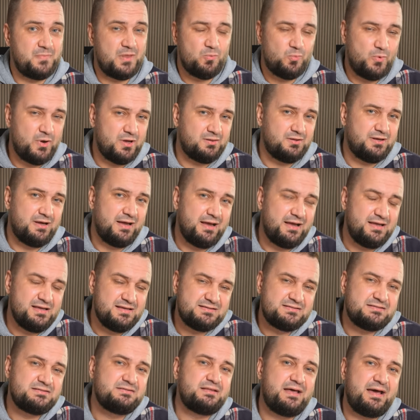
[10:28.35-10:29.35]
Well,
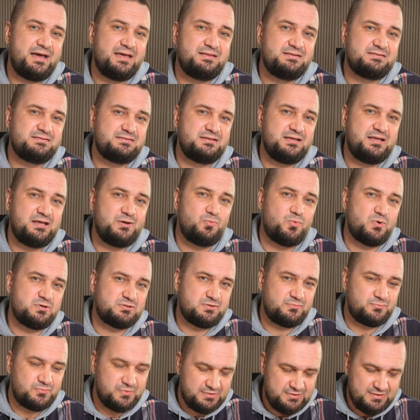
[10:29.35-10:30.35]
S9C
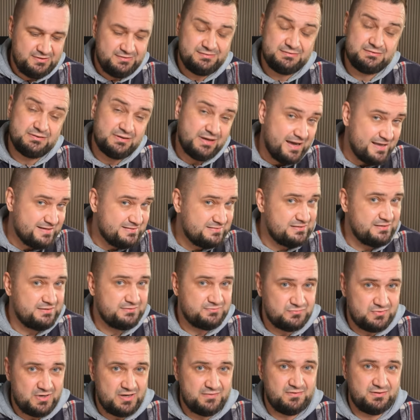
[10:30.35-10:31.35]
was already nicely
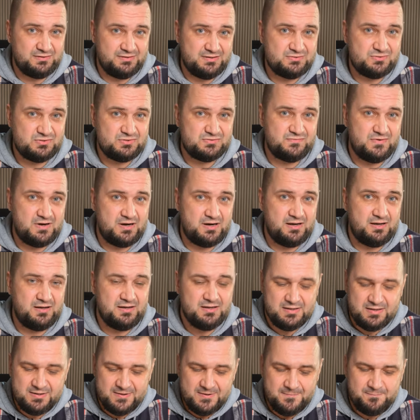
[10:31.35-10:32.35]
driving the Susvara,
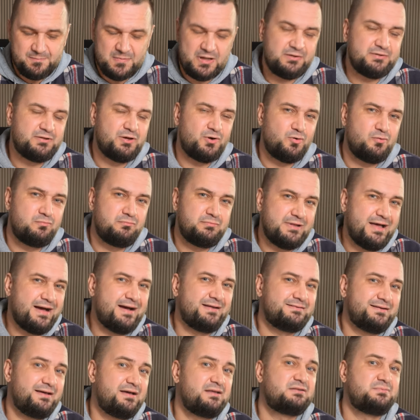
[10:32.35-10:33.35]
although
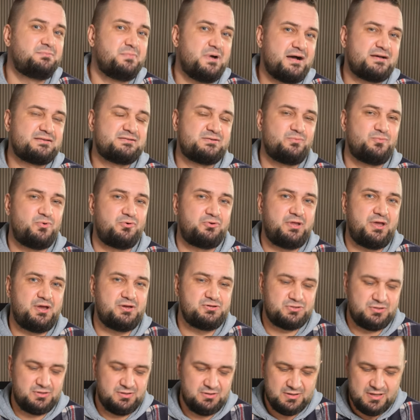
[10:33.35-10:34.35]
not at maximum
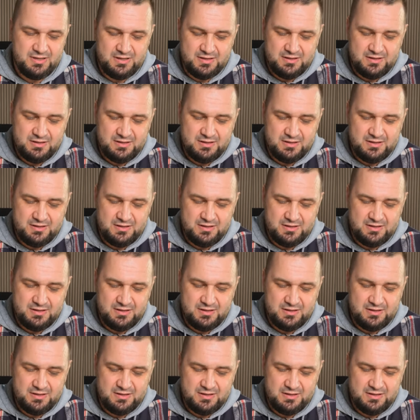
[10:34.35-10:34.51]
potential.